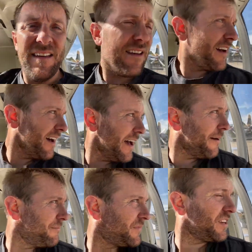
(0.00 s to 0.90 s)

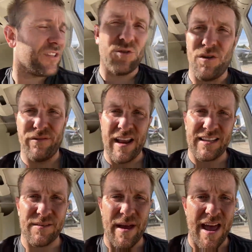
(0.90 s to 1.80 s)
to sort of let
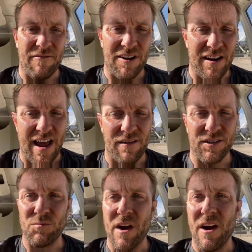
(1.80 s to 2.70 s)
some air in and out
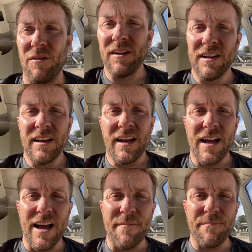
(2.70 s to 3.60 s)
as well.
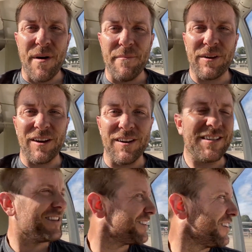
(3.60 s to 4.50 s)
Bumper cars
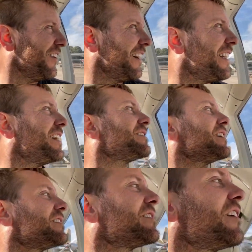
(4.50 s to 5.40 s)
in the sky, it is.
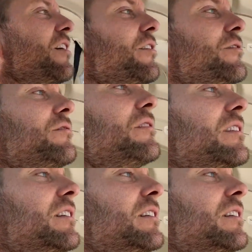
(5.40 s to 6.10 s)
There's so.